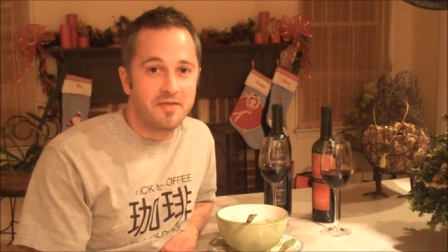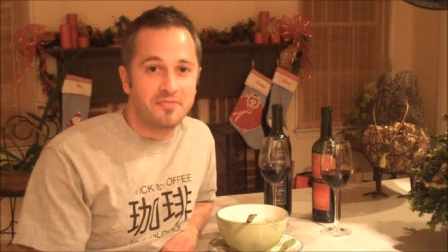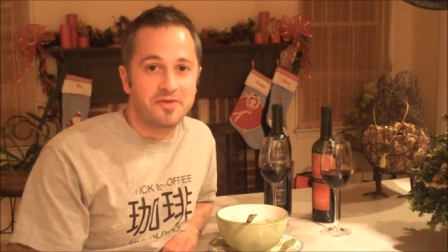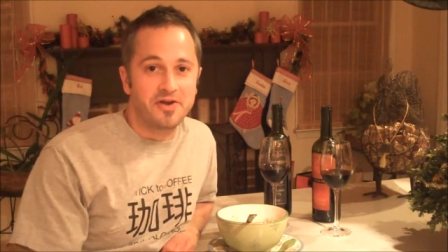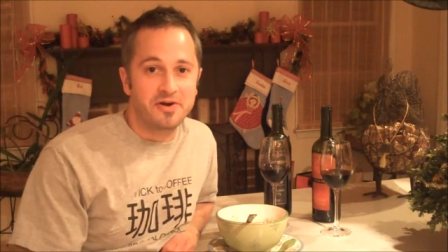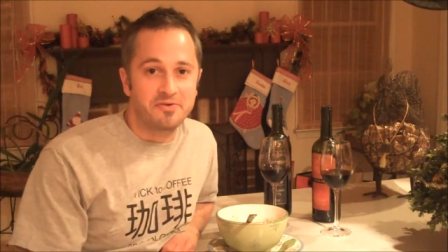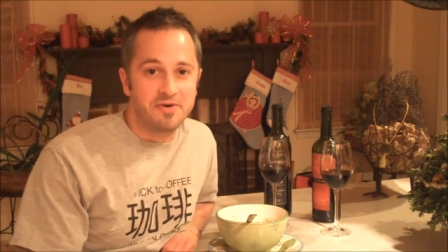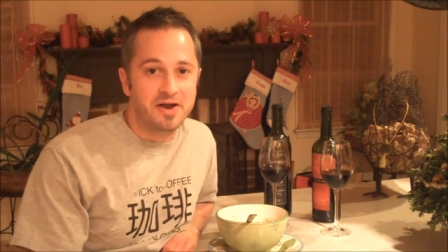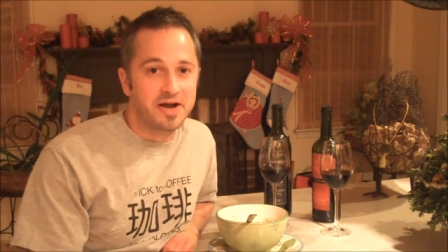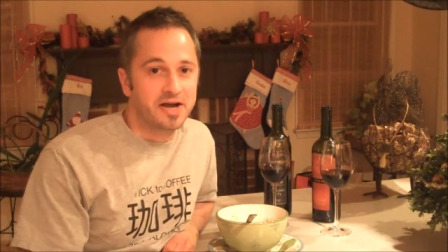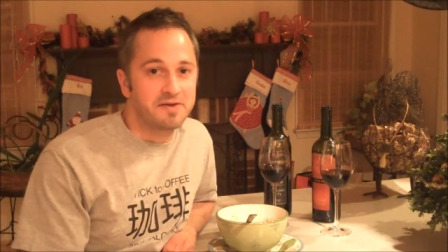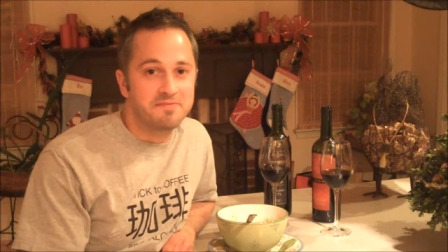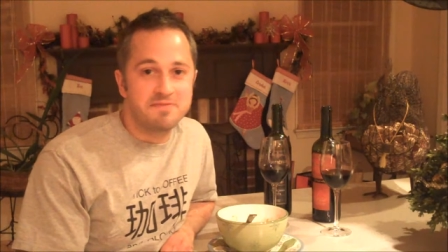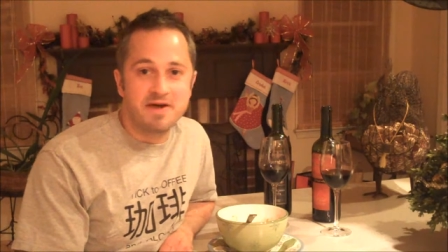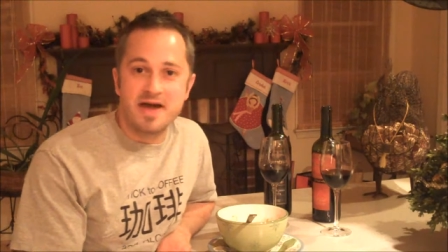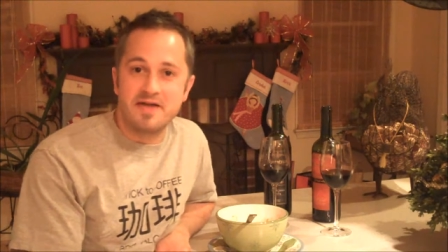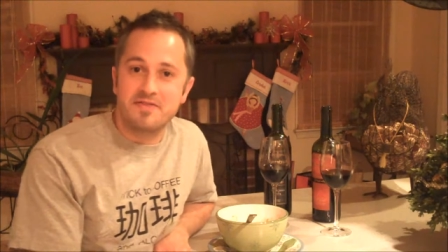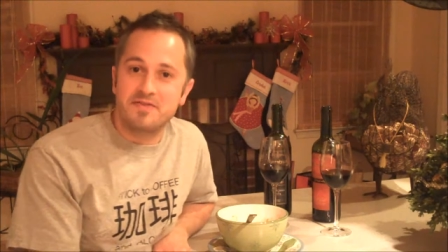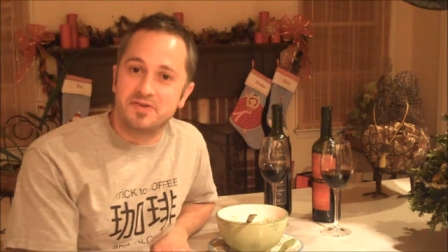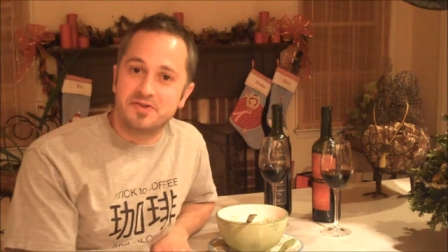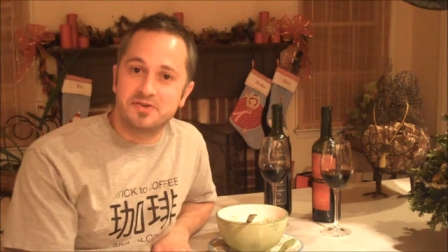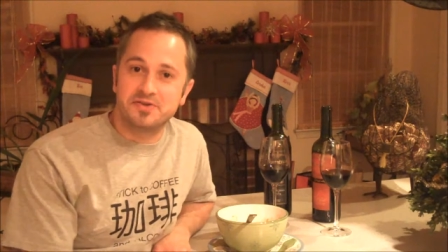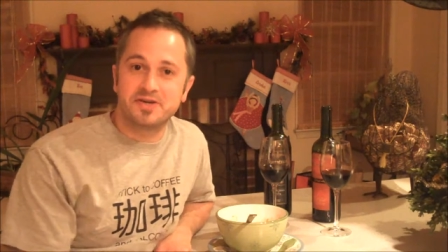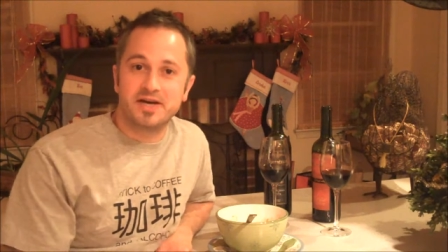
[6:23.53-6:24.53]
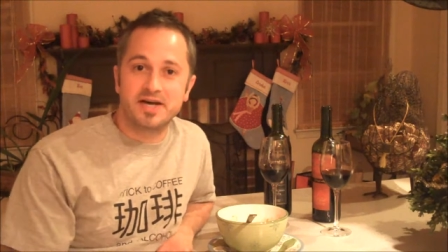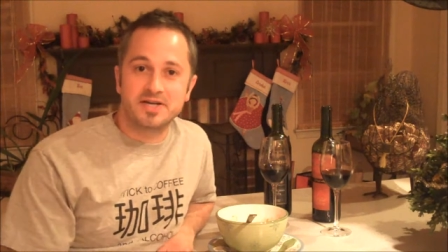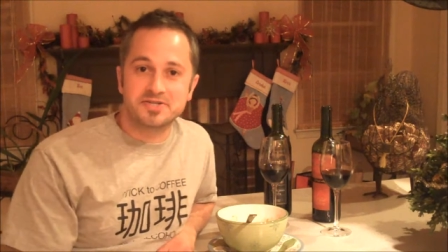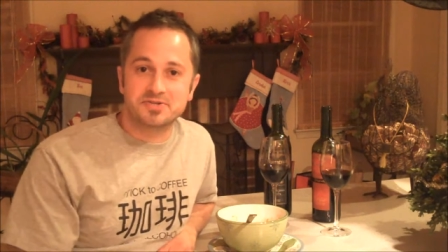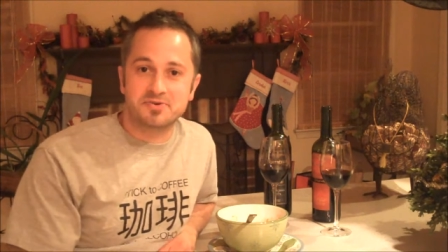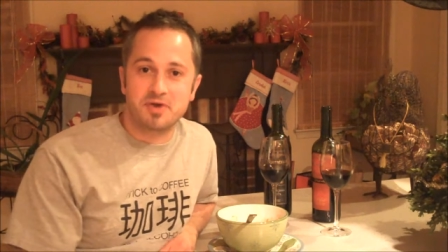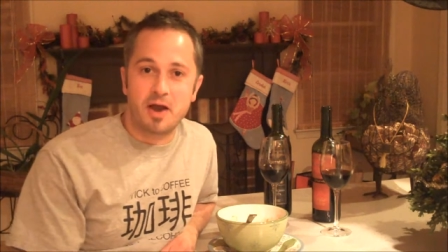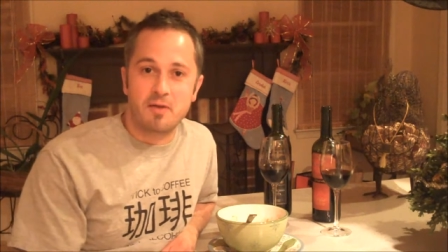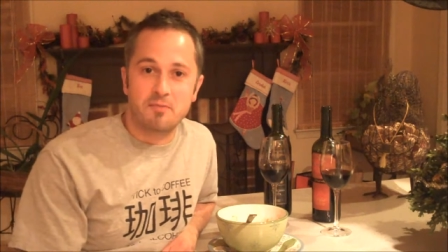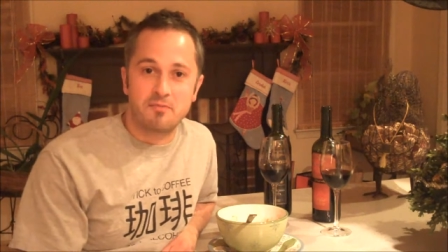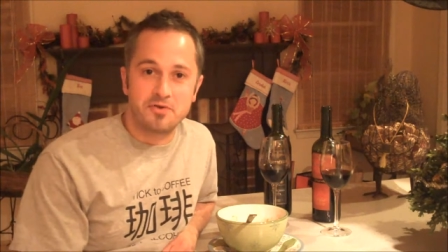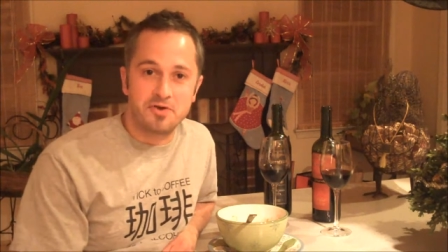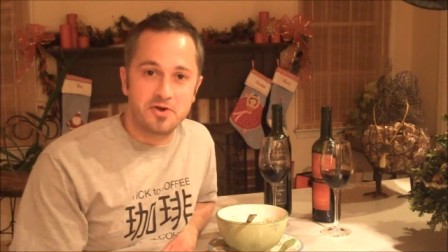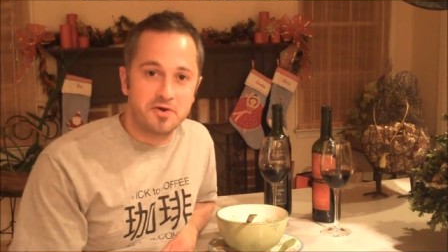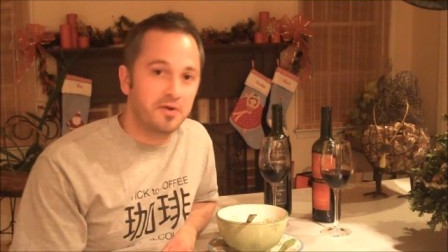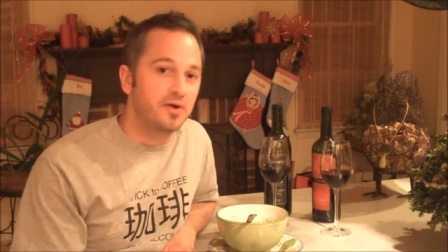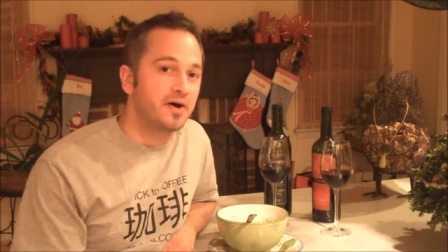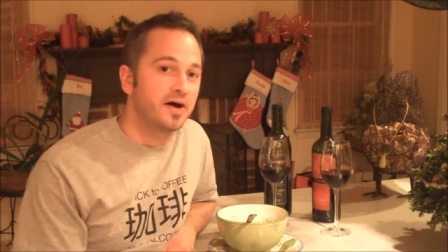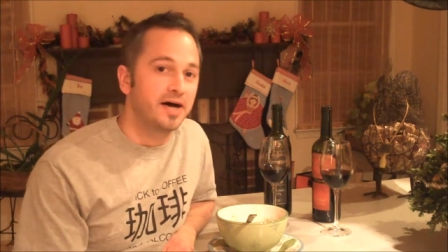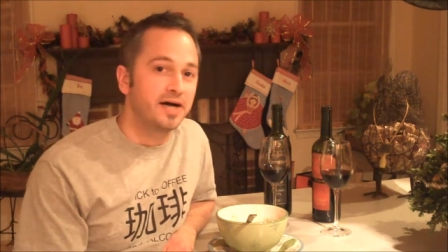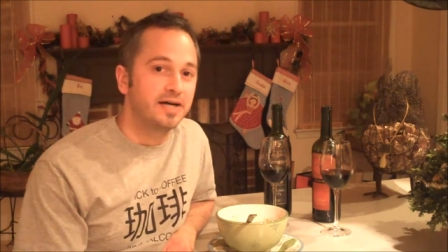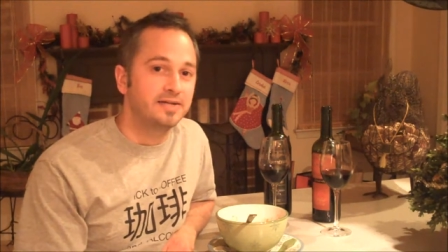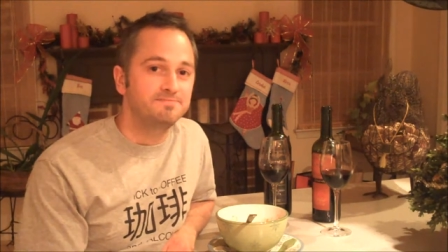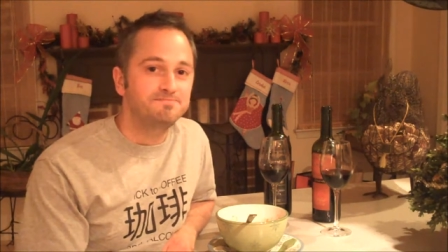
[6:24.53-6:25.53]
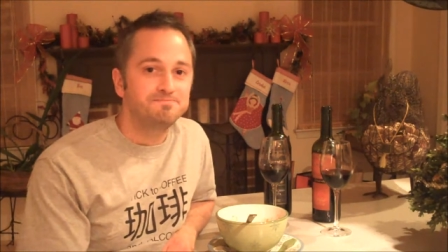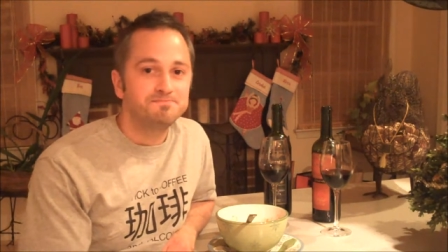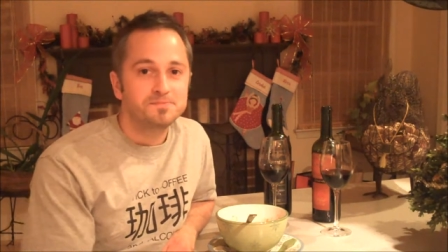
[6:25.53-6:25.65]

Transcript: there and recommend that you guys grab Rioja